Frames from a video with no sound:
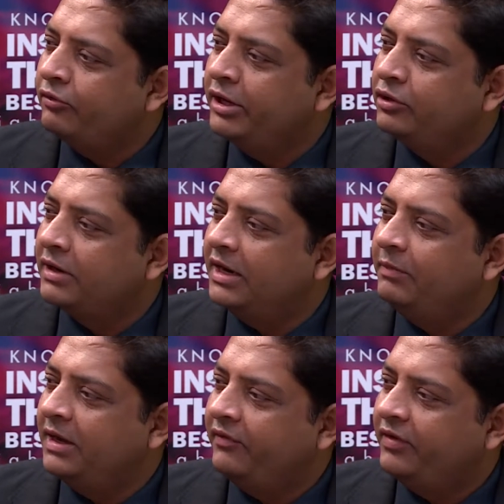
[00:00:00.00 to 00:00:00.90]
going to get
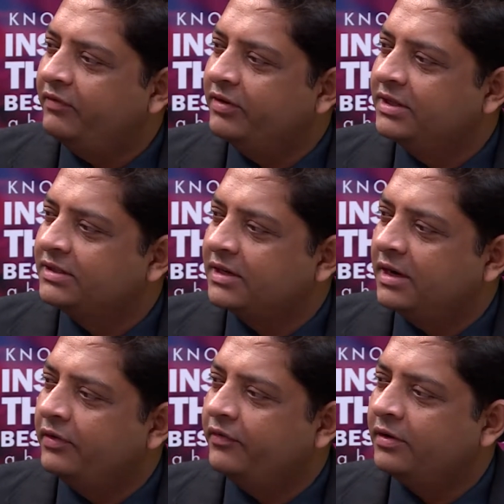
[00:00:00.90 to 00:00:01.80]
benefit with this
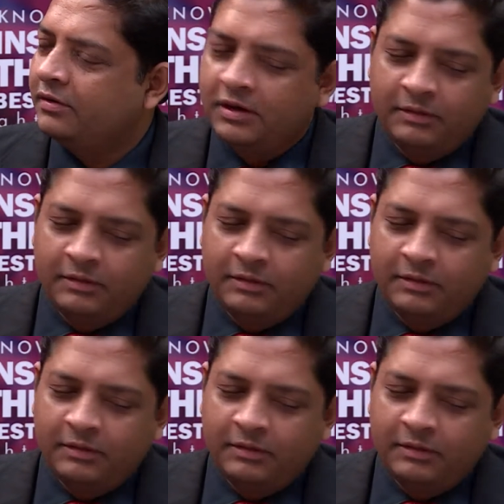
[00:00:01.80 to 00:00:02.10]
kind of a